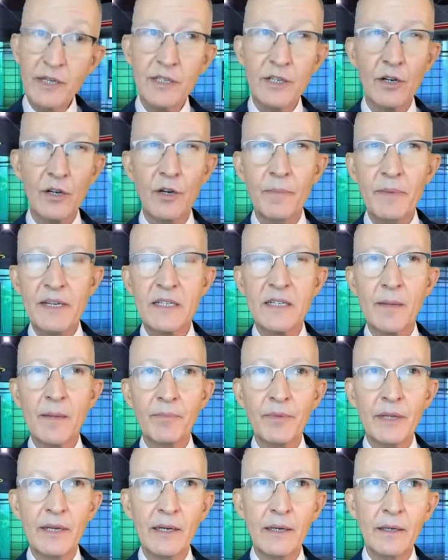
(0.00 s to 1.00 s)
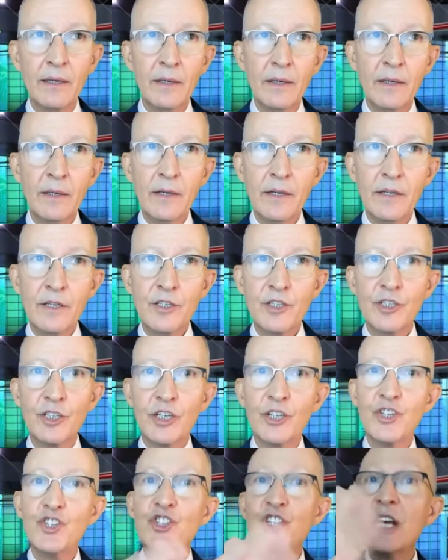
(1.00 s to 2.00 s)
It could be something
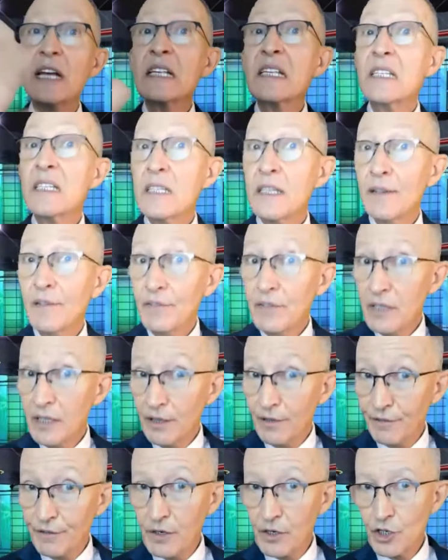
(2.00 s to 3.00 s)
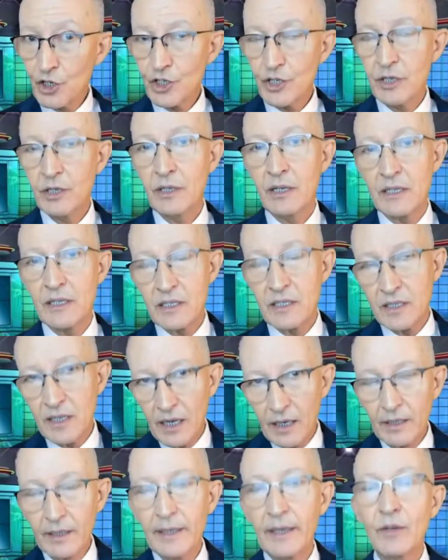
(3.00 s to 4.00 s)
suggestive to the function that's
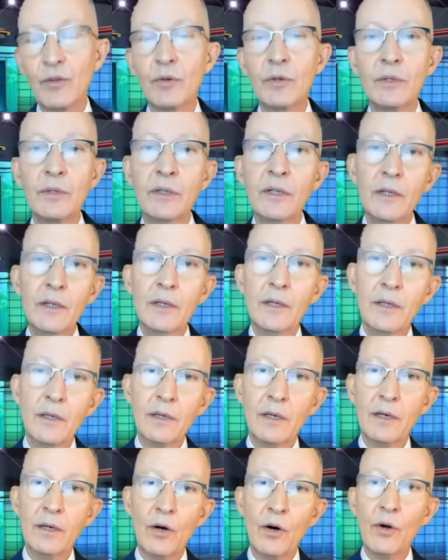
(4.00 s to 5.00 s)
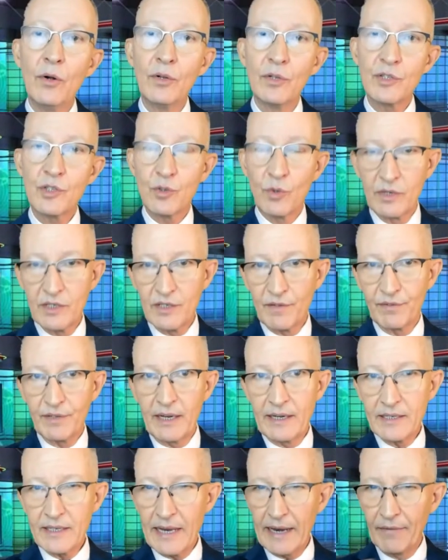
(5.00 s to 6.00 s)
not literal, uh, all sorts of
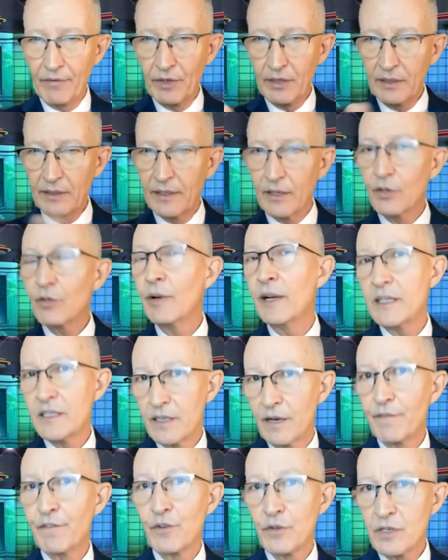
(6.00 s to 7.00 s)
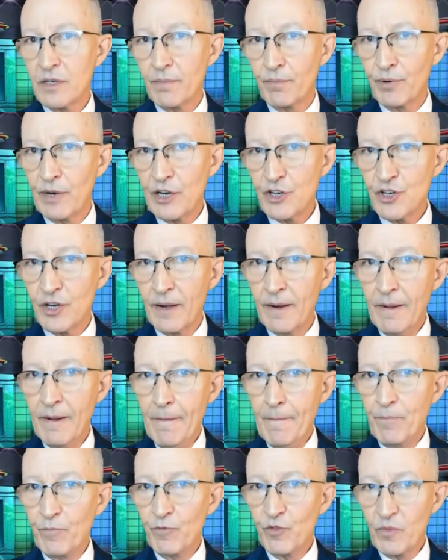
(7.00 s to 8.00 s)
things, everything that creates a first impression.
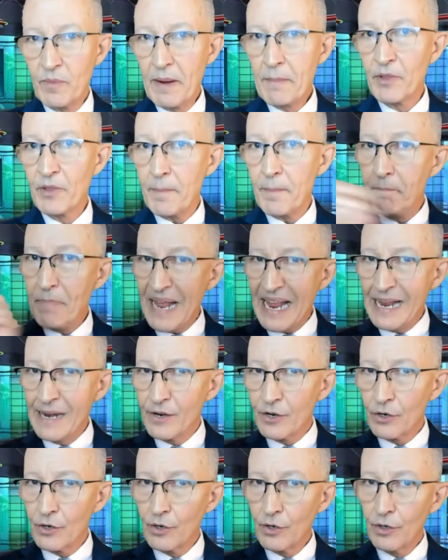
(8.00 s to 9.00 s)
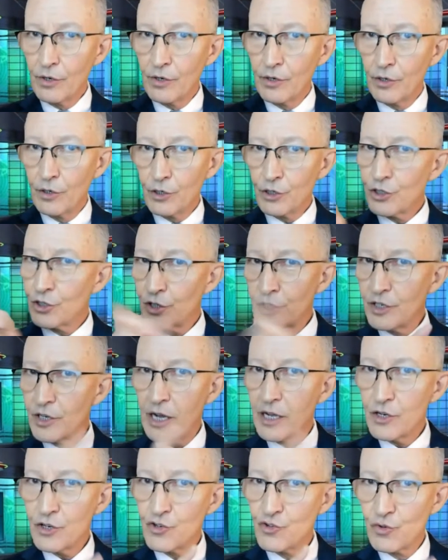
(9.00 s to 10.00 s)
Remember, the banner should
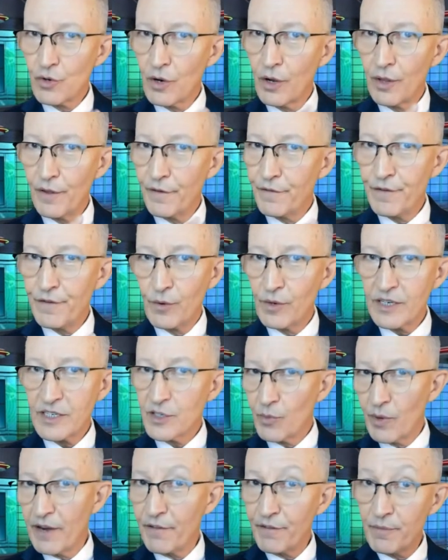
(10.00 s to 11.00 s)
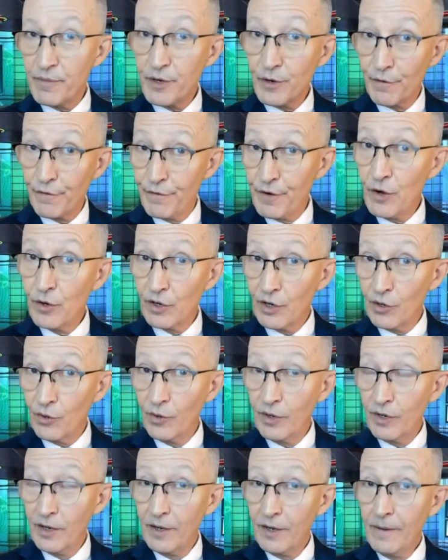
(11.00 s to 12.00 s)
not draw the focus away from your photo.
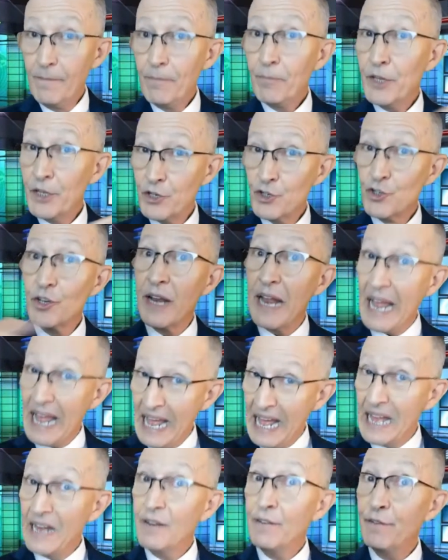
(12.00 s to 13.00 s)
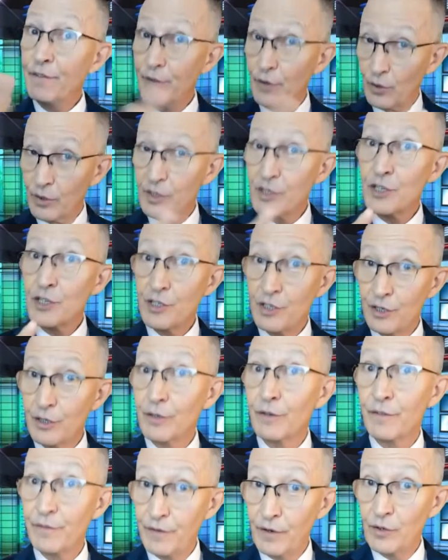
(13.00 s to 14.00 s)
It should add focus to your
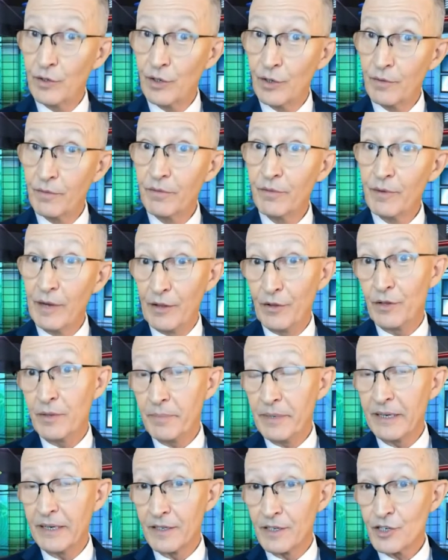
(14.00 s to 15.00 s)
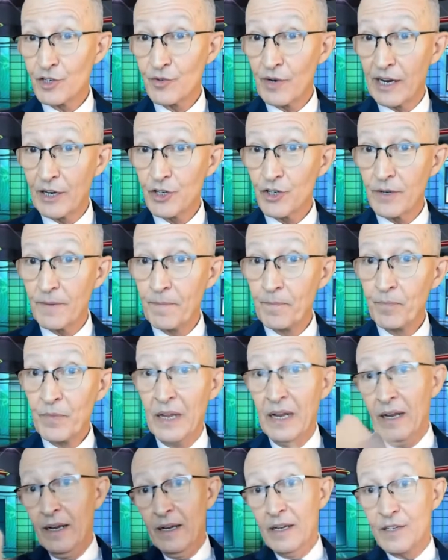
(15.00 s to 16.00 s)
photo rather than being a distraction.
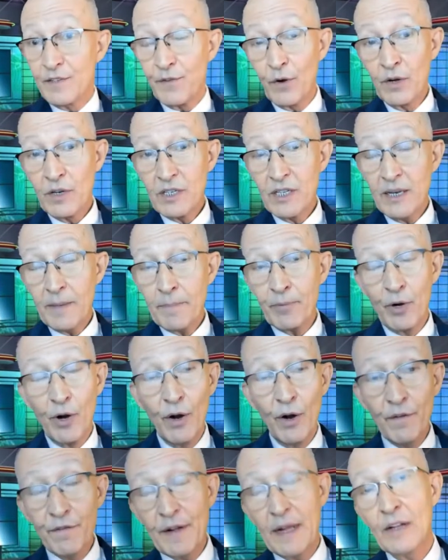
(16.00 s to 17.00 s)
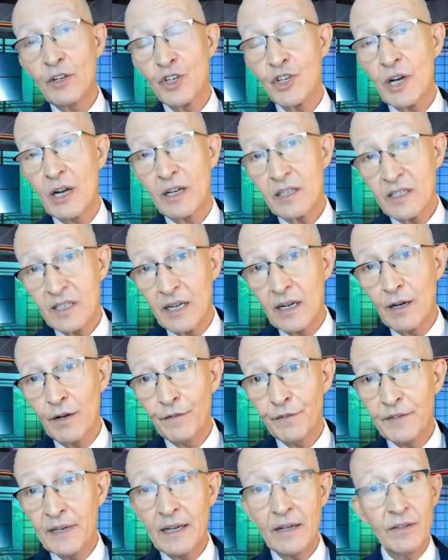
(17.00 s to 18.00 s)
As far as the profile shot
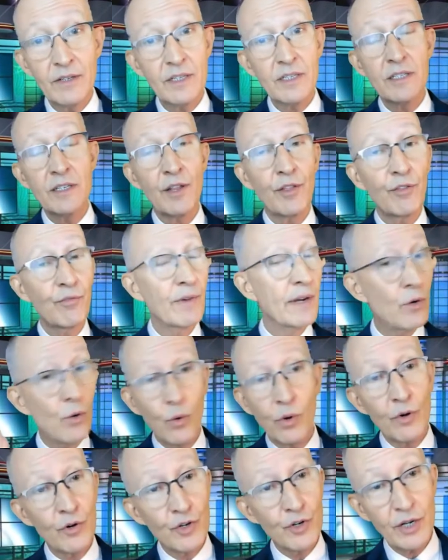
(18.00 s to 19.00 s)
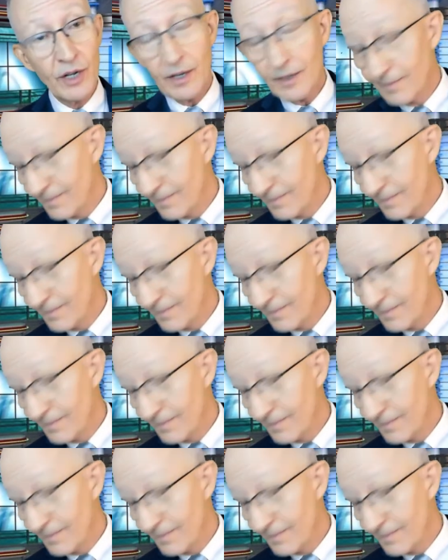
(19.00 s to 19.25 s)
itself, now this is a three quarter shot.